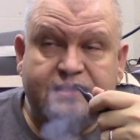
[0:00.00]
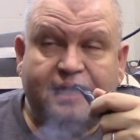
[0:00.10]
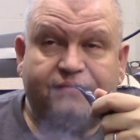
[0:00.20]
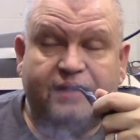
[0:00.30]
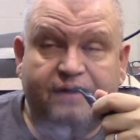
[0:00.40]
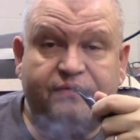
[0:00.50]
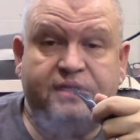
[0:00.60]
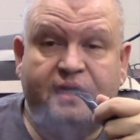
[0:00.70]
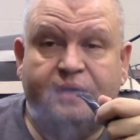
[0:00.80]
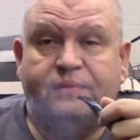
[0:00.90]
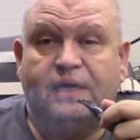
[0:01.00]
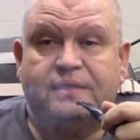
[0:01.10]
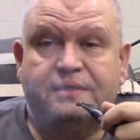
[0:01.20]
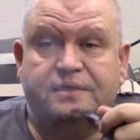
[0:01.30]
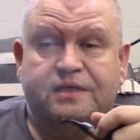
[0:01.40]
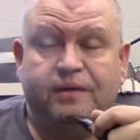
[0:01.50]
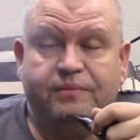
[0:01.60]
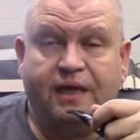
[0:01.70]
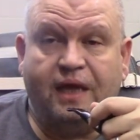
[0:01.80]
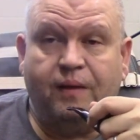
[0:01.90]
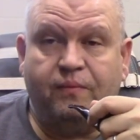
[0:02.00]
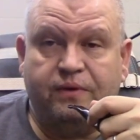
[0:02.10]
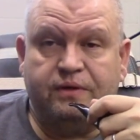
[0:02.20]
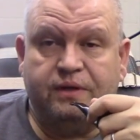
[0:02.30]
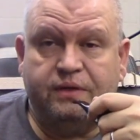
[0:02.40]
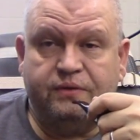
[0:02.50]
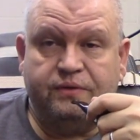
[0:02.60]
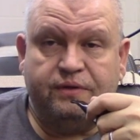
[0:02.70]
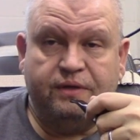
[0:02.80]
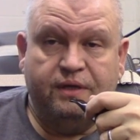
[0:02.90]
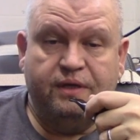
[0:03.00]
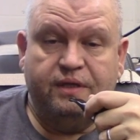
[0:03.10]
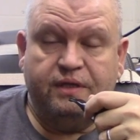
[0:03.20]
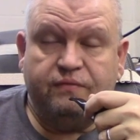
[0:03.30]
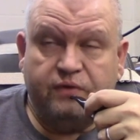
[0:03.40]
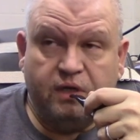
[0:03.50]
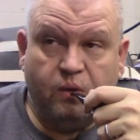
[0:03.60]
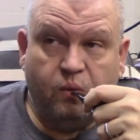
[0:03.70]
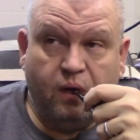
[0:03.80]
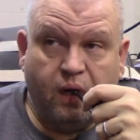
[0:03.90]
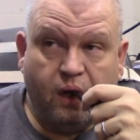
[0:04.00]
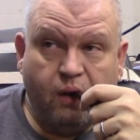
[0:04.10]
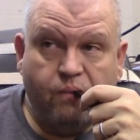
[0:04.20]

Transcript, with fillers: just have to have the time to actually set up the camera and, and do the, the video work.